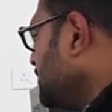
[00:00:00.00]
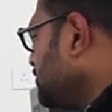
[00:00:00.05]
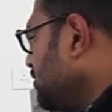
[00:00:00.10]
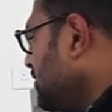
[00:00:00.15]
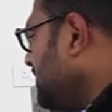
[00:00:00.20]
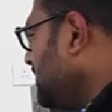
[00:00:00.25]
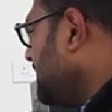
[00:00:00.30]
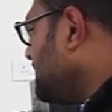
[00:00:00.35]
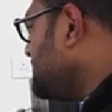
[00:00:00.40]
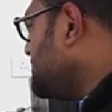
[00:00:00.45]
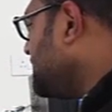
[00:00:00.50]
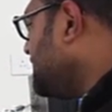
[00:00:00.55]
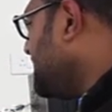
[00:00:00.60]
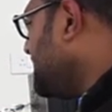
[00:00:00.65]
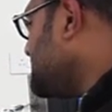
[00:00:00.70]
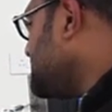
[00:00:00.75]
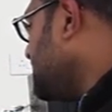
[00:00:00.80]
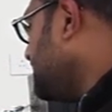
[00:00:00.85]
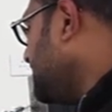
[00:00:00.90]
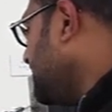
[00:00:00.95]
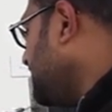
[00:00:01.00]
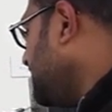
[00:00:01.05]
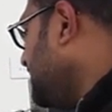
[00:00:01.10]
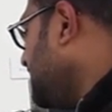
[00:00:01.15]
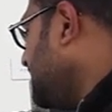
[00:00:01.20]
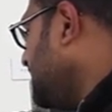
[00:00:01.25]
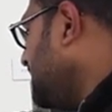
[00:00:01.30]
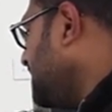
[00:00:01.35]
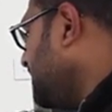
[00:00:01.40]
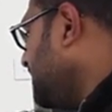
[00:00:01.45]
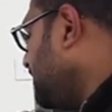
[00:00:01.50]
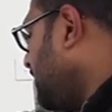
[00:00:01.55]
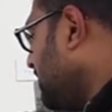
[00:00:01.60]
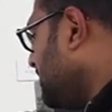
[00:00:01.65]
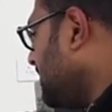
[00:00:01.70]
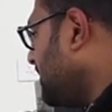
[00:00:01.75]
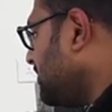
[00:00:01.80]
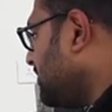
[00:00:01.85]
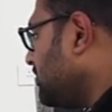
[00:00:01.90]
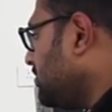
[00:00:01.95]
So EMG plays a very
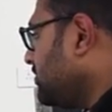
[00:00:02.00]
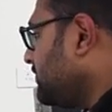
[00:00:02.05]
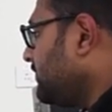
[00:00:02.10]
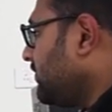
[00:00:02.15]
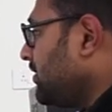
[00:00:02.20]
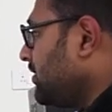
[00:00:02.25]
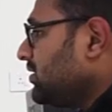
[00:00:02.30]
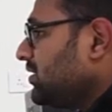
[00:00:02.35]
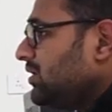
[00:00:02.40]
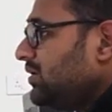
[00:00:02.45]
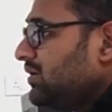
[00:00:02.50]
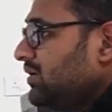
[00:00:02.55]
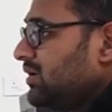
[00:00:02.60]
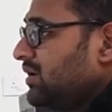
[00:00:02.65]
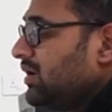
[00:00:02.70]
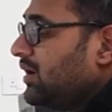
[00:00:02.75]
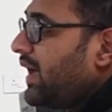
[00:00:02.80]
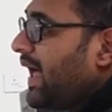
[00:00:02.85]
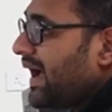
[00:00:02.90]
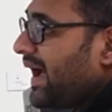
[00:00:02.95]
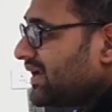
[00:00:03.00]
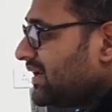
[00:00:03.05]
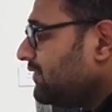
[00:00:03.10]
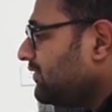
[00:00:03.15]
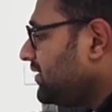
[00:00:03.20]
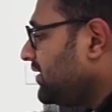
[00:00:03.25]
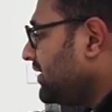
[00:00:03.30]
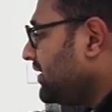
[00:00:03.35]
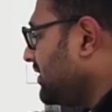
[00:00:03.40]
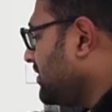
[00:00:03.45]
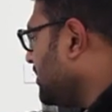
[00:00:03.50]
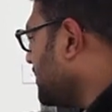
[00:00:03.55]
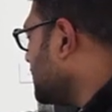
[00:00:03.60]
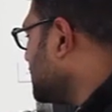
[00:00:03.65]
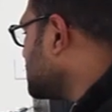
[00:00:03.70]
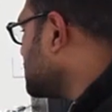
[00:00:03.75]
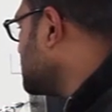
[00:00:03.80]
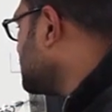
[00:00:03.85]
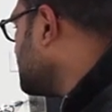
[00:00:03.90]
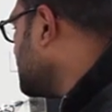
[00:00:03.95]
important role for the activity
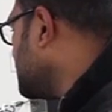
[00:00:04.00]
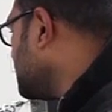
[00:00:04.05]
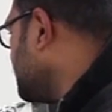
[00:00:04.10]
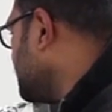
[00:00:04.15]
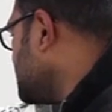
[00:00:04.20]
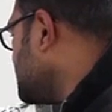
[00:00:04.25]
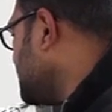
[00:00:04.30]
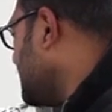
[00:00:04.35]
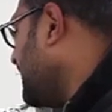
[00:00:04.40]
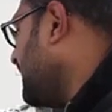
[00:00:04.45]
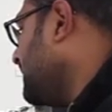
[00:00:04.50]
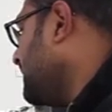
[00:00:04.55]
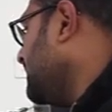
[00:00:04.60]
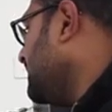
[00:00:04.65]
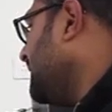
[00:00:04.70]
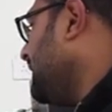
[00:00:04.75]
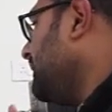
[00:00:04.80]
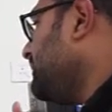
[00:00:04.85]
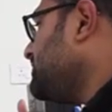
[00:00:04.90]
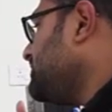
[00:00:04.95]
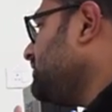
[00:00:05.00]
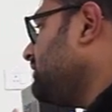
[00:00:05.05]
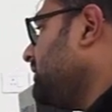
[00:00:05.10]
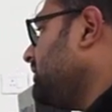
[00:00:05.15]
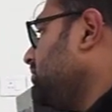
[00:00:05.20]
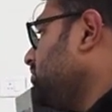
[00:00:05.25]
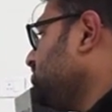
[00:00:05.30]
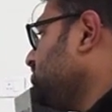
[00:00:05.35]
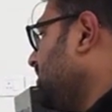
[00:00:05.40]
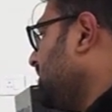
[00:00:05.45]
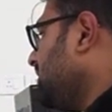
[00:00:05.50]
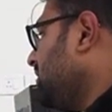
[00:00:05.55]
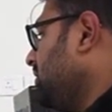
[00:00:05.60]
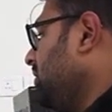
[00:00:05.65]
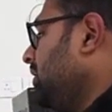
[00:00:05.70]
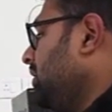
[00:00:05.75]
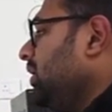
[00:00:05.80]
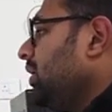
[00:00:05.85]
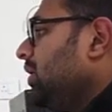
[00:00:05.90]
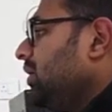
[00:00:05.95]
recognition purpose, and EMG values are
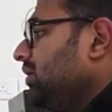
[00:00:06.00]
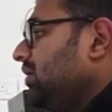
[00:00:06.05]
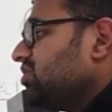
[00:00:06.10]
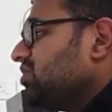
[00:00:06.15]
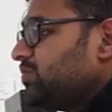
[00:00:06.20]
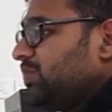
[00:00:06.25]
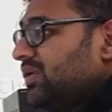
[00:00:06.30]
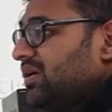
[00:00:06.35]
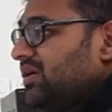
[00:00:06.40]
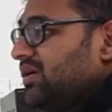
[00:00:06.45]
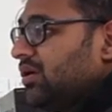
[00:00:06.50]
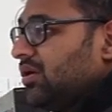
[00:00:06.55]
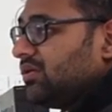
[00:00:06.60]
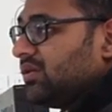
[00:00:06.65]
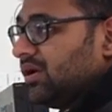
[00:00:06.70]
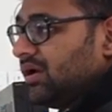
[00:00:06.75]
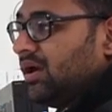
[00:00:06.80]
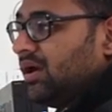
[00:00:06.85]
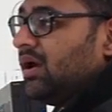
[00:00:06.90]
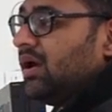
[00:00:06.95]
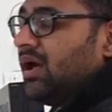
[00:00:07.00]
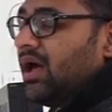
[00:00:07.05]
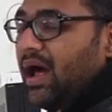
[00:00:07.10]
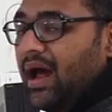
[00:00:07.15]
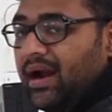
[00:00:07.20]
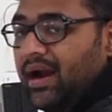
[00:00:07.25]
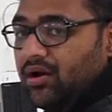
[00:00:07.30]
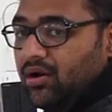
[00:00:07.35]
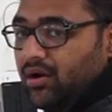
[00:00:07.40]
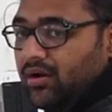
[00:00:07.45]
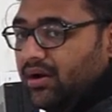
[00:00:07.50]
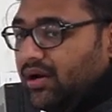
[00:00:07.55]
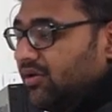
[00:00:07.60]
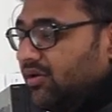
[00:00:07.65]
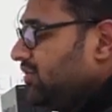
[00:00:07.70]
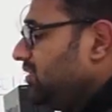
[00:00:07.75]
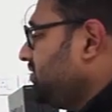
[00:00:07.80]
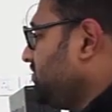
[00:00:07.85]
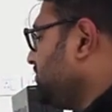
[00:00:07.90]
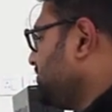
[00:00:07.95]
displayed on the Android
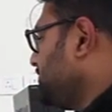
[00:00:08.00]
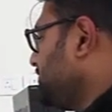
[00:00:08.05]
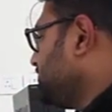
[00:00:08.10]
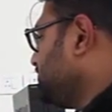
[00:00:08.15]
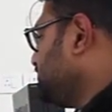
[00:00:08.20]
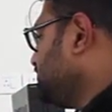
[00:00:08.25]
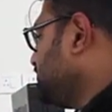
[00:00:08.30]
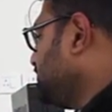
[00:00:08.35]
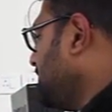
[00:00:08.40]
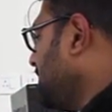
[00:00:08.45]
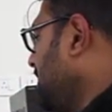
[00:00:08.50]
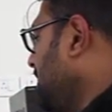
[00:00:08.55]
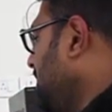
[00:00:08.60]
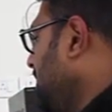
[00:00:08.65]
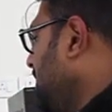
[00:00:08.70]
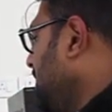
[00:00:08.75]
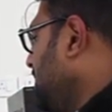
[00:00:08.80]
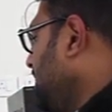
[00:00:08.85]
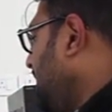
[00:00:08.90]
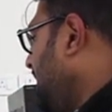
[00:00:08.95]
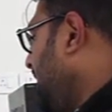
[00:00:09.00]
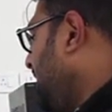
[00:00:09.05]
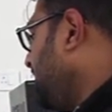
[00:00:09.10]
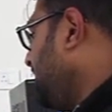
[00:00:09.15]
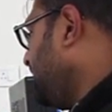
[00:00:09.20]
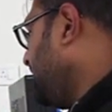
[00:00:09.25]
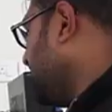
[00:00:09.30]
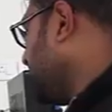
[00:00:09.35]
device. And